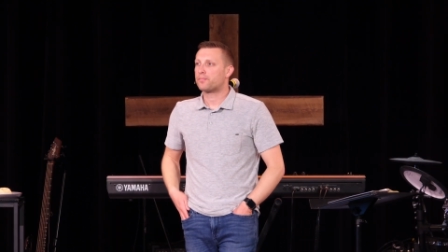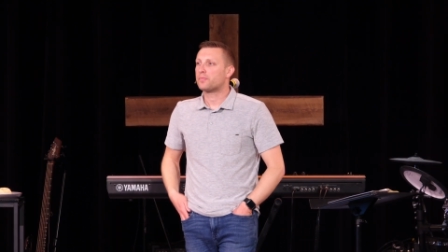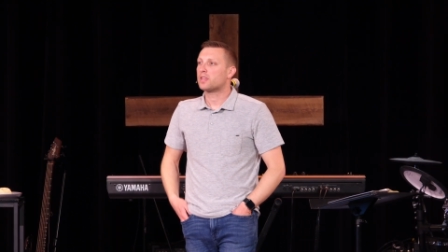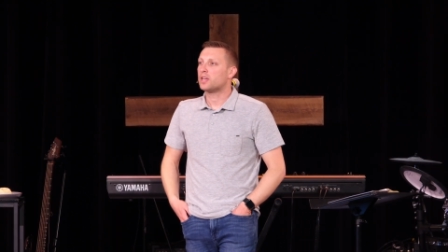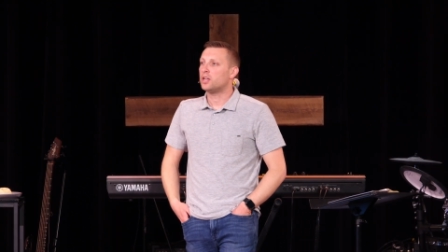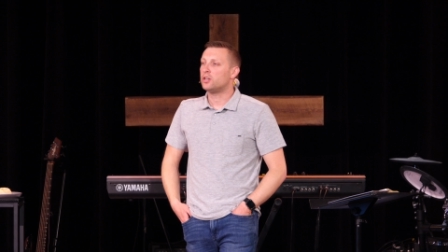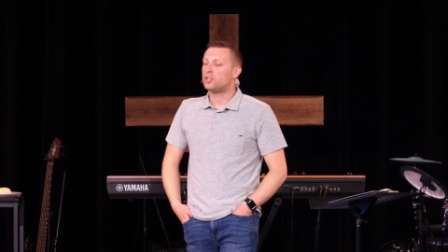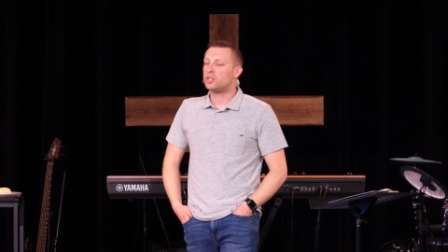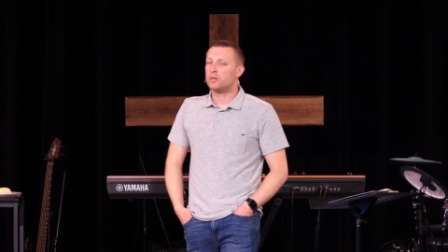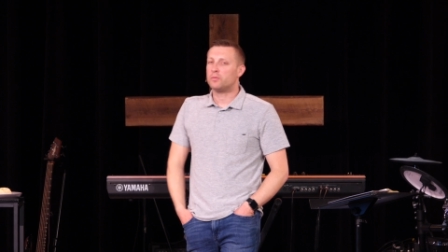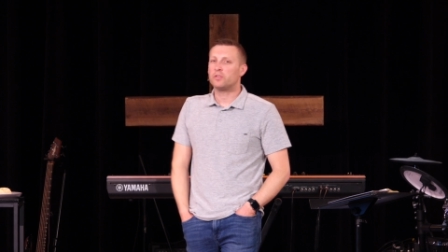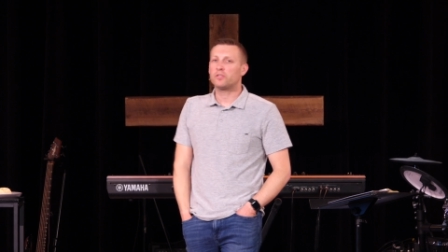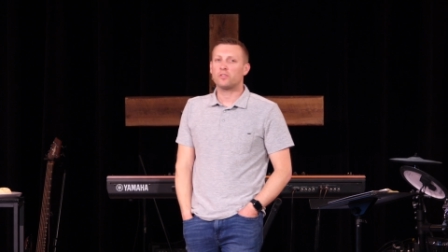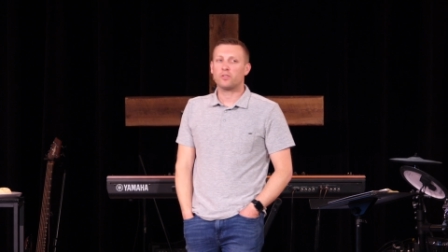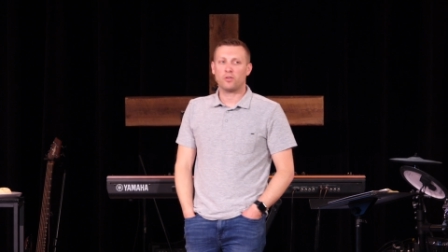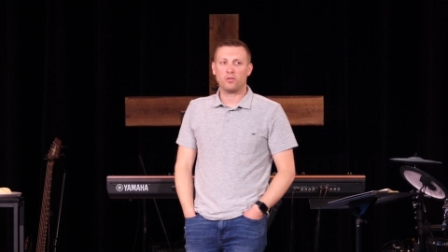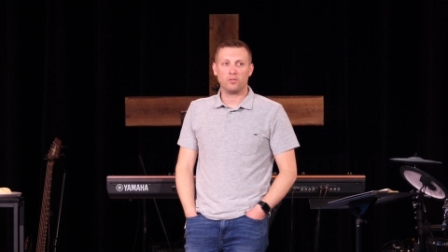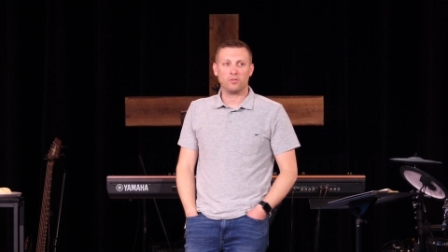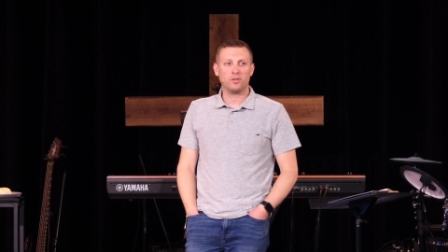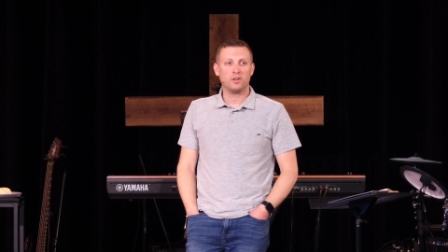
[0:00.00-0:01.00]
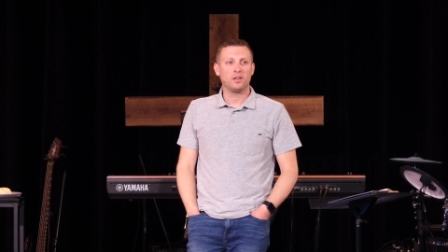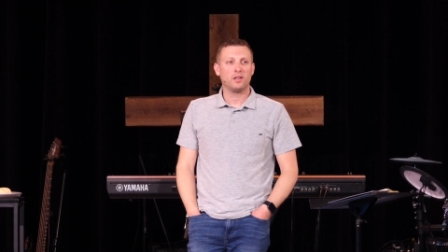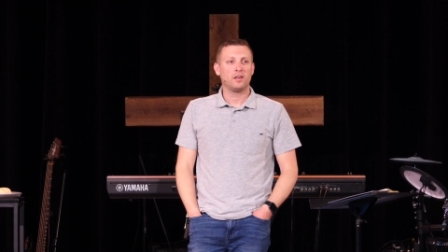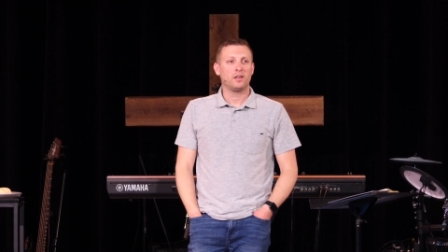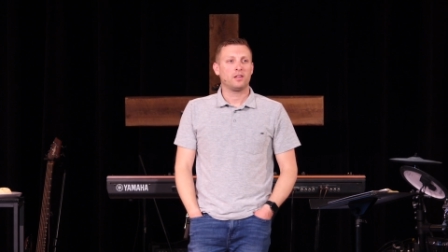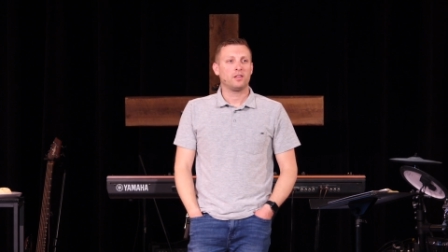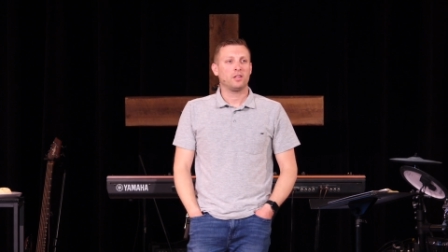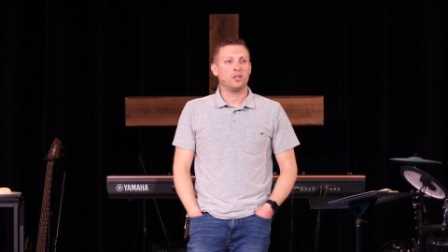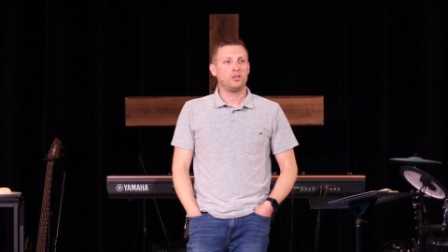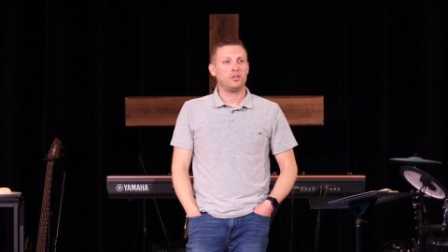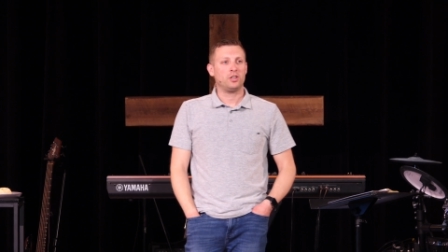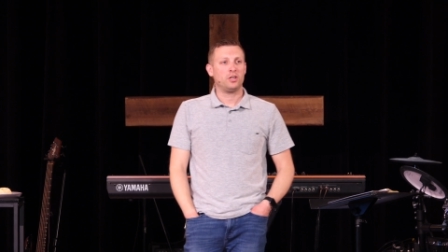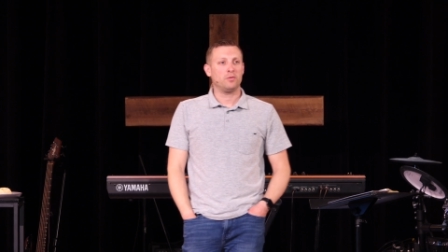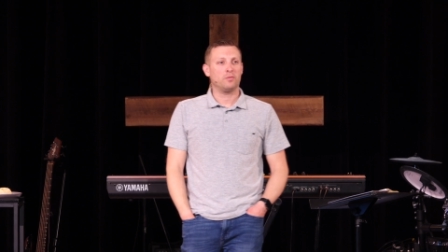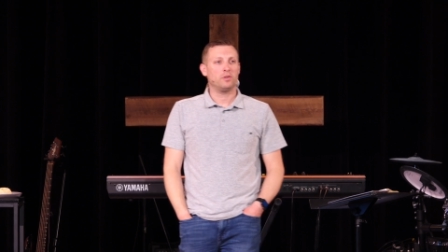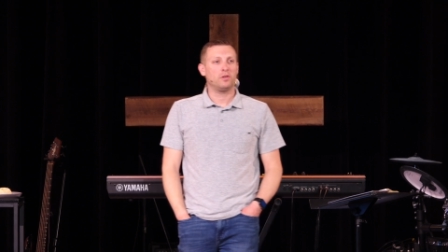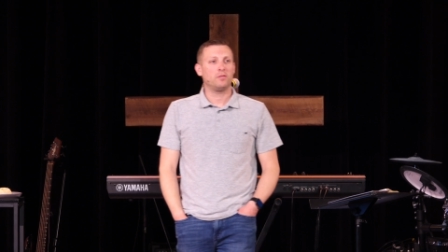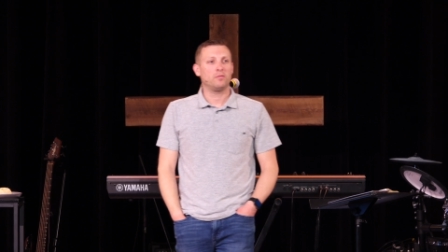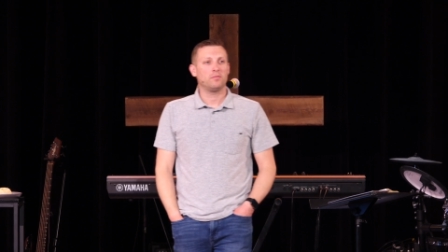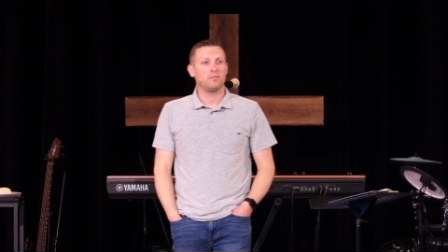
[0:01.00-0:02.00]
and she was told that she
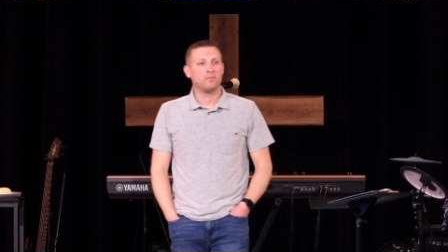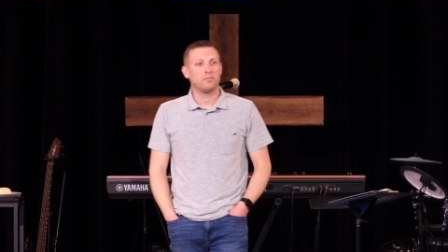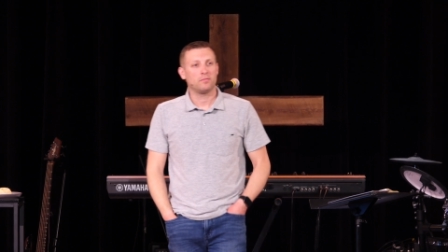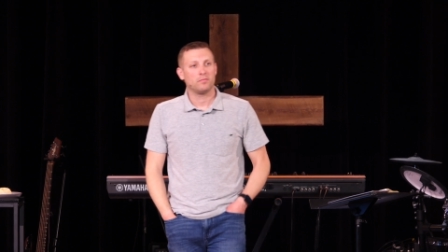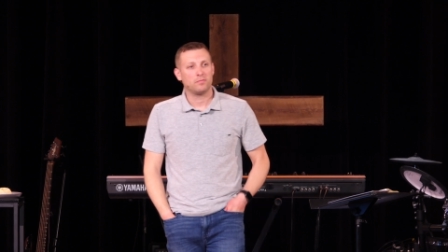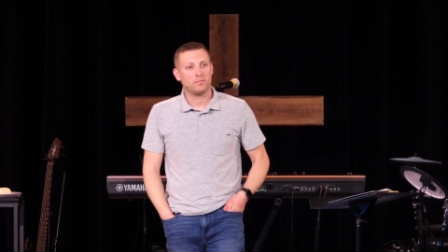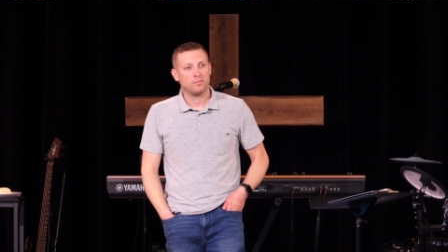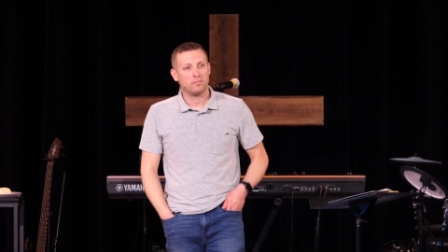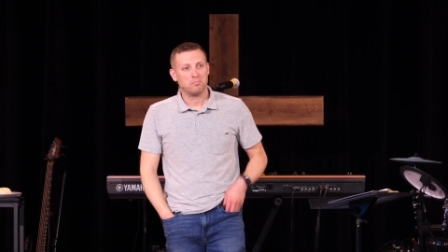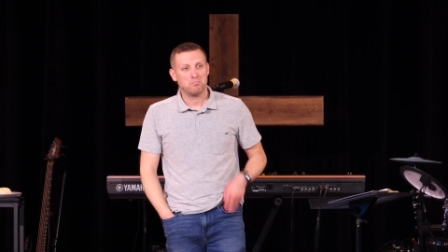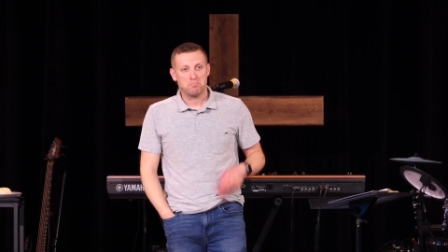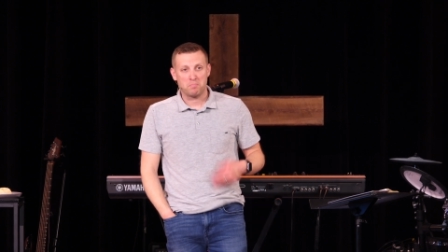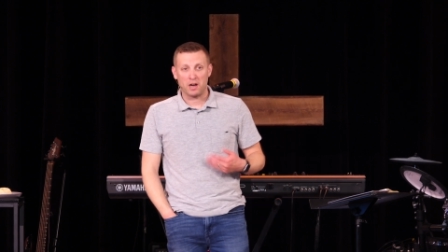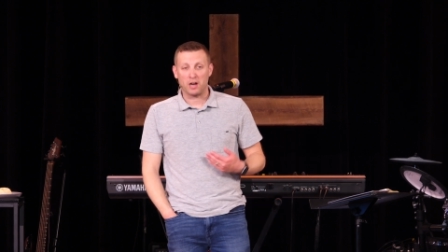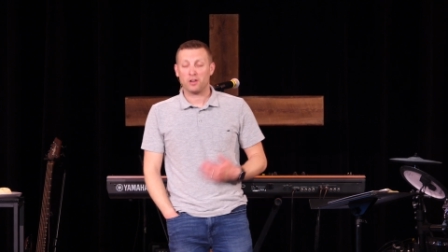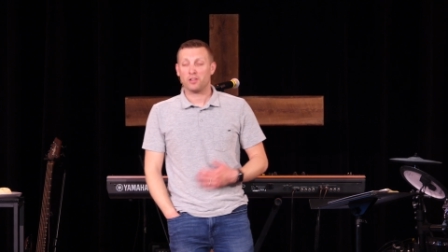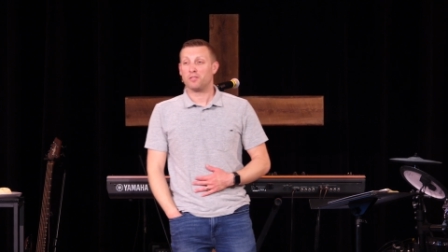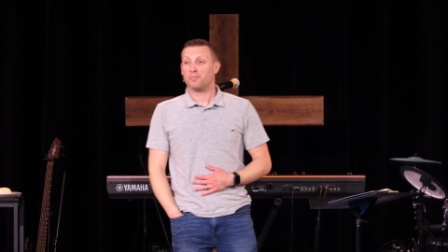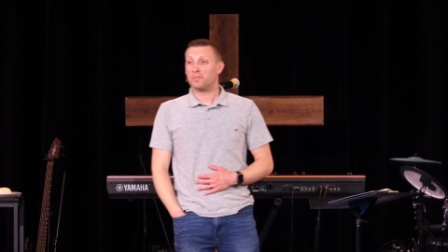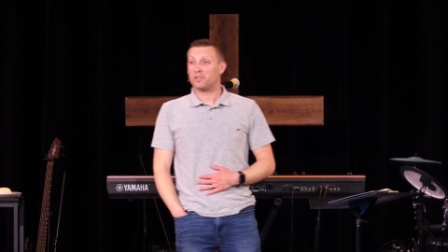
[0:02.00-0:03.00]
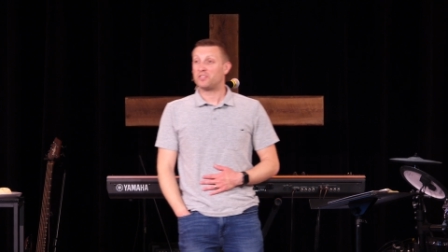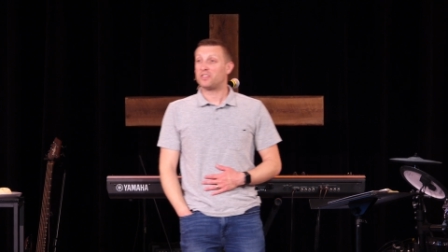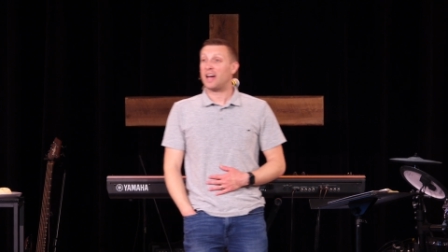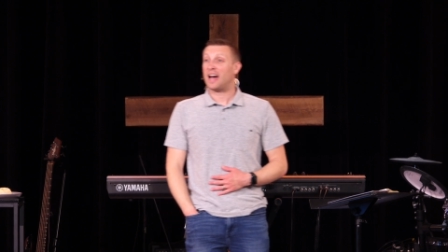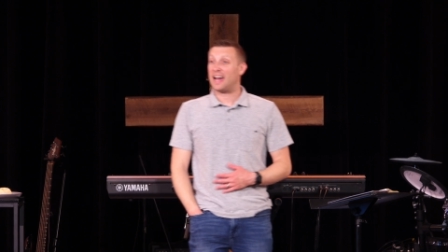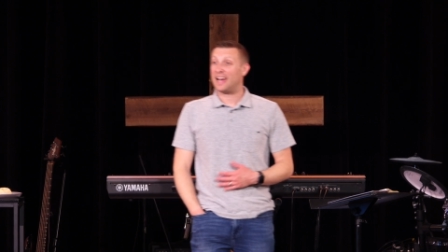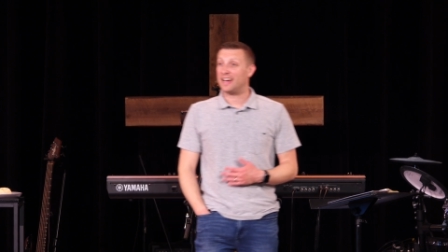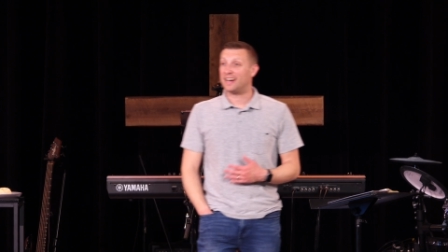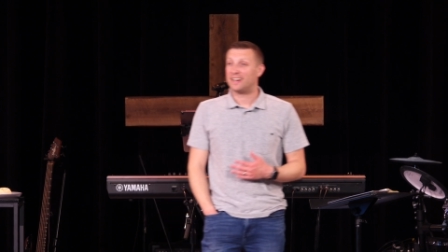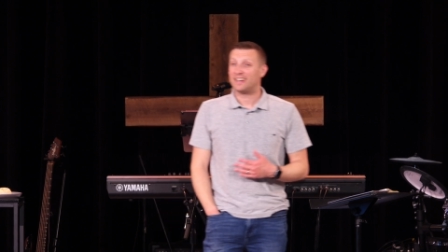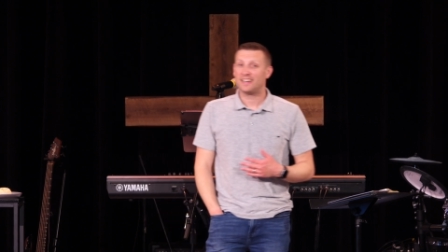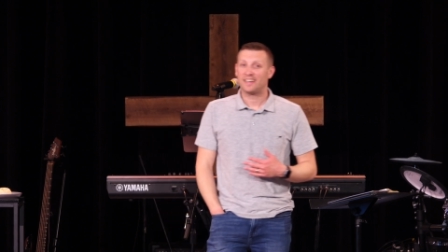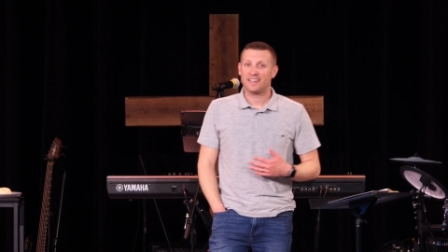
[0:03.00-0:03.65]
would bear the Messiah.